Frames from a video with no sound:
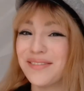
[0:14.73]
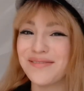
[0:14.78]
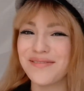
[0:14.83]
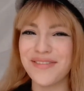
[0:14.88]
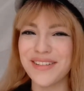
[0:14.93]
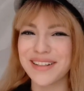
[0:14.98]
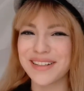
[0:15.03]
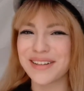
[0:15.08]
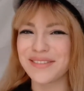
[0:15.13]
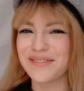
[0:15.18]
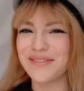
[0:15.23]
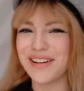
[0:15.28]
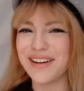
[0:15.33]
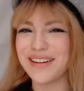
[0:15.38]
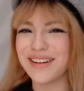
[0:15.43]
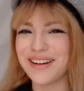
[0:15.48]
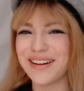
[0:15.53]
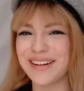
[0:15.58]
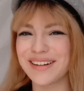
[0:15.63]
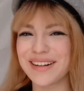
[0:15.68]
feeling
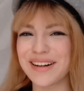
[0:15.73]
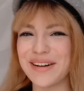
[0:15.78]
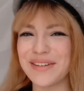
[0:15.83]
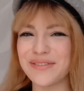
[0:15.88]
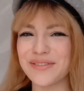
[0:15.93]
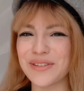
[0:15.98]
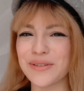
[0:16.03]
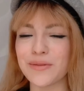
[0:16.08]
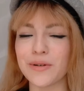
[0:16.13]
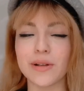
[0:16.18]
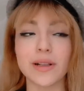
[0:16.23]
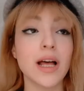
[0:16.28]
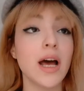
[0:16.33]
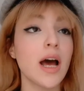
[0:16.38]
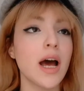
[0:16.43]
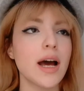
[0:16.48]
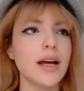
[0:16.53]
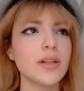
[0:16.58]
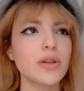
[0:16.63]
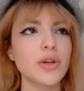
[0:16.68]
very uncomfortable.
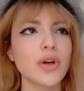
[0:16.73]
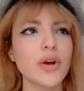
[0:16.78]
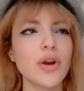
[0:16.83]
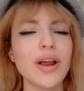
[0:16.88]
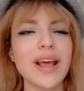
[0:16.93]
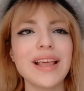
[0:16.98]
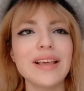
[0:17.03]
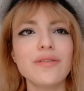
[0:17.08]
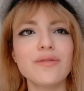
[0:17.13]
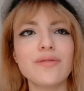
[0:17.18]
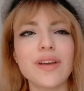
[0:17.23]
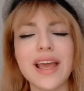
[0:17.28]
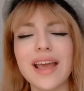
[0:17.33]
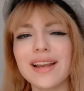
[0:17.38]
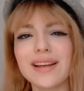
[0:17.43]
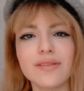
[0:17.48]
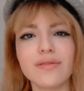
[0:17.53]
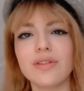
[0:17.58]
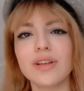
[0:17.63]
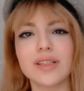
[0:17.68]
I don't know if
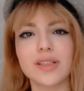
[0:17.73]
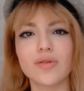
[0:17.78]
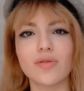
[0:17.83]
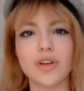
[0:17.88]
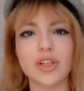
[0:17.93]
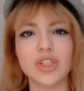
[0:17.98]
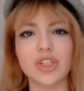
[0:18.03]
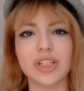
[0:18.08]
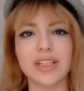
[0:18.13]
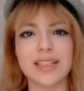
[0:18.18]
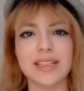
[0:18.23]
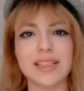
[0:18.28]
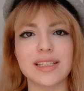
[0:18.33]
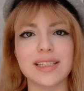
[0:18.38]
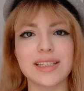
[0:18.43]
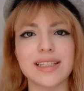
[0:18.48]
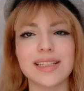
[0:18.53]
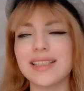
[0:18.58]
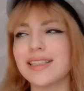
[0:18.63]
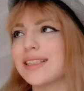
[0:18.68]
anyone's watching
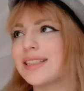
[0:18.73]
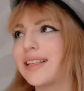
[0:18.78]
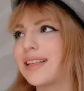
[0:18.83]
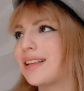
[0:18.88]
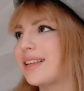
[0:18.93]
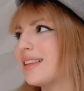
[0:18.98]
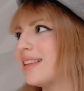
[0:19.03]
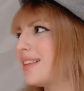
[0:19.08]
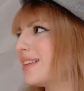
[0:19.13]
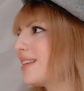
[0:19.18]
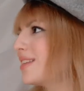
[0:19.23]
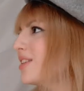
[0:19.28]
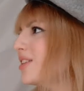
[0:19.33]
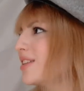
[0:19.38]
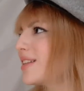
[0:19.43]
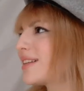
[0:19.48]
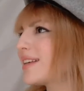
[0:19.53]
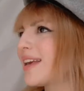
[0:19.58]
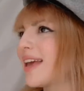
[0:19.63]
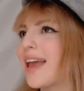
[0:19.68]
this. Is
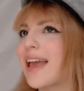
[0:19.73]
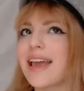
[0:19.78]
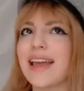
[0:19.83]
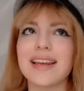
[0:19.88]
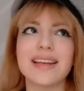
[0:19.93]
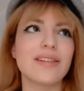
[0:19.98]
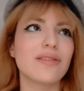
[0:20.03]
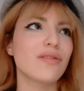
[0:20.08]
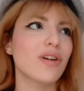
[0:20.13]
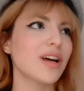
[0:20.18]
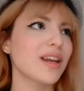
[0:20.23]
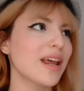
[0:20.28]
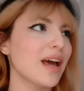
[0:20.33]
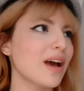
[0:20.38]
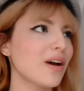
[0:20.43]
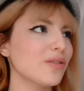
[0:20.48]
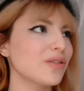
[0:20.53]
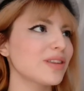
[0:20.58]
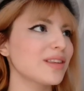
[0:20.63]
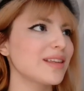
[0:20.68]
literally anyone
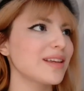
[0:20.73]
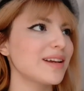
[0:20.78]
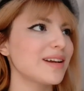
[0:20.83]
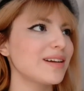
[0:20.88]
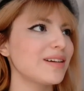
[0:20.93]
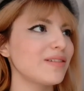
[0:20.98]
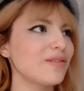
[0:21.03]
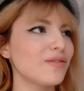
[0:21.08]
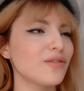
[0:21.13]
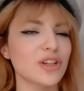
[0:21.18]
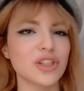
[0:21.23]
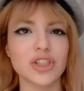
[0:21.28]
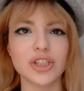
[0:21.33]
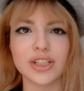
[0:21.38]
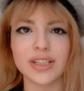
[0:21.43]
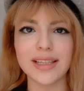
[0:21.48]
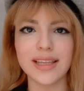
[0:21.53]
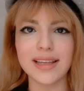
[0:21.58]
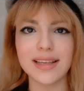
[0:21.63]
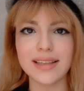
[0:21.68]
out there
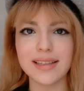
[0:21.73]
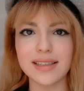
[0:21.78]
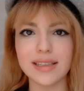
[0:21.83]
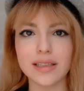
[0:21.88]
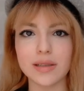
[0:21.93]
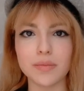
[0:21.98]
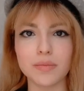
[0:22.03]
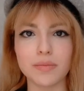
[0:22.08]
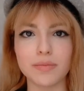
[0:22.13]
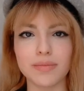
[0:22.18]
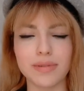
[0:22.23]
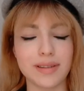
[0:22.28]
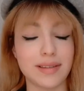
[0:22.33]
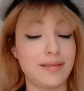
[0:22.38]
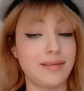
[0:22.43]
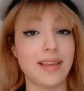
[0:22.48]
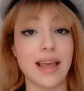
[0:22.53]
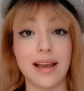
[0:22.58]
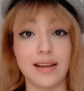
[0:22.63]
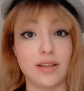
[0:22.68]
watching this?
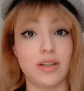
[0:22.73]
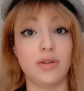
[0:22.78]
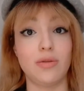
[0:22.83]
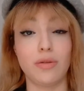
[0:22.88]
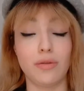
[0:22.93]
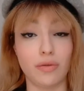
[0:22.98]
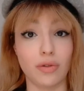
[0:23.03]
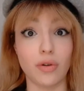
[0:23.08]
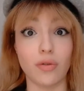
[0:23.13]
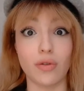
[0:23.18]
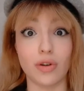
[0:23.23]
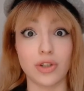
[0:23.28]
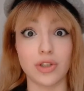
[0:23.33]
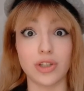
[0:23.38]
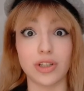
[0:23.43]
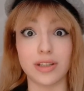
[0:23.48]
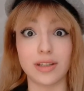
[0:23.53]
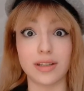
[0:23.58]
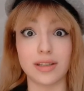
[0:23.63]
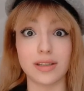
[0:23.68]
Thank you if you're
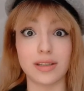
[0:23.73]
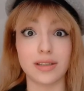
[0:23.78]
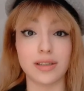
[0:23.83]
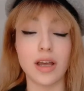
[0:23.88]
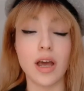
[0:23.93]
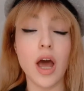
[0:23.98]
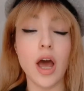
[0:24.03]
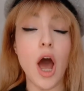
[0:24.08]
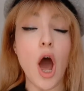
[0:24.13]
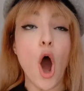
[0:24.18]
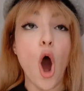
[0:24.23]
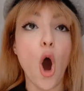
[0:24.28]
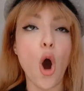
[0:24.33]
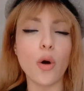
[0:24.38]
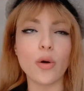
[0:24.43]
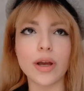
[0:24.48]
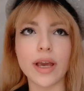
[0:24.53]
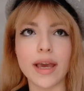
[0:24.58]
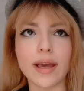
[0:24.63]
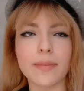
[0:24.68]
watching this.
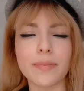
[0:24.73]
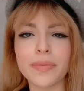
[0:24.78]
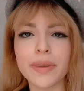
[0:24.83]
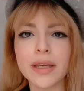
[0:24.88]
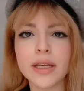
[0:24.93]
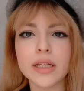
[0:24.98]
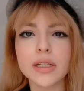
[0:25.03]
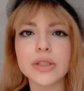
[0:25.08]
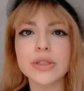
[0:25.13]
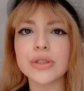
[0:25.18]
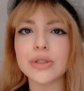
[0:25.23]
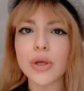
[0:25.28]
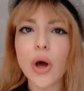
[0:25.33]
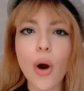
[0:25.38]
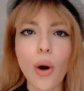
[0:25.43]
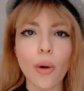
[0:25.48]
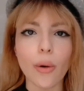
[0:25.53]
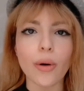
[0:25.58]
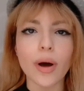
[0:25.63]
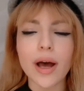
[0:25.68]
Okay,
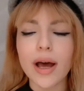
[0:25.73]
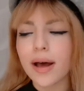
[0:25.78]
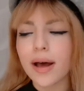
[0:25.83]
so